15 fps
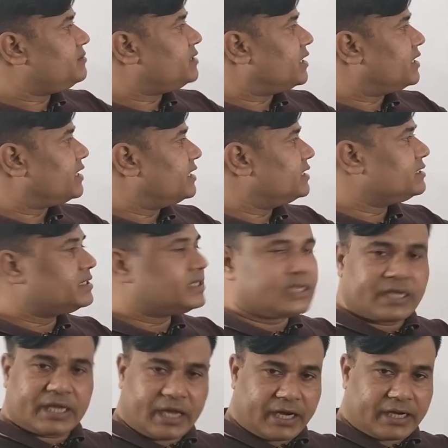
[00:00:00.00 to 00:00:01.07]
sentence
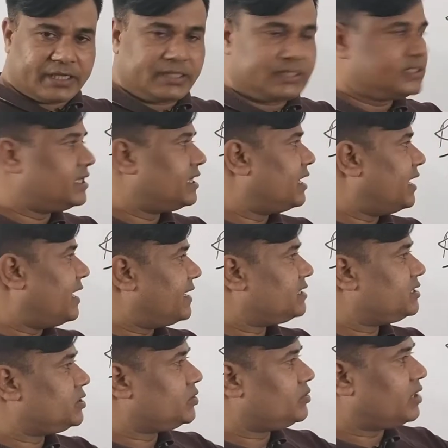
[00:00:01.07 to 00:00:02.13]
carries
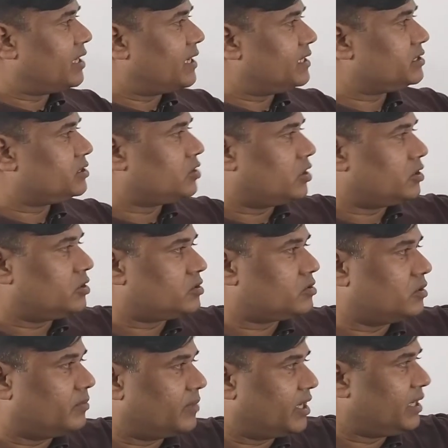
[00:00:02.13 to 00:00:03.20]
as soon as
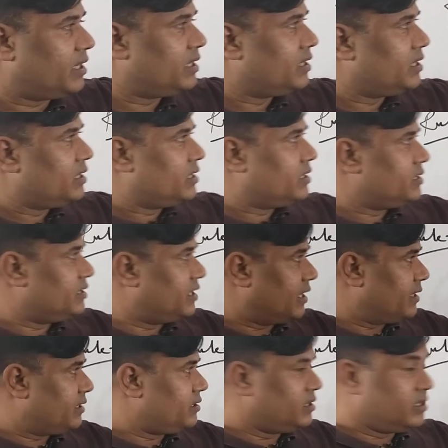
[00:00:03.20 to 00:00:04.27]
comma,
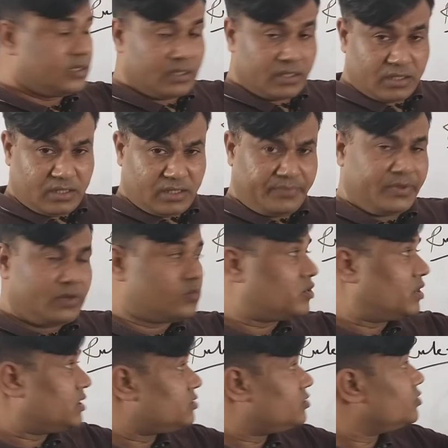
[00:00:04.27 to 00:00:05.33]
then if you
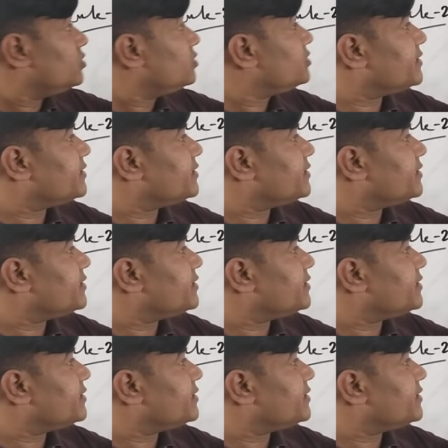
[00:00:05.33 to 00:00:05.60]
want to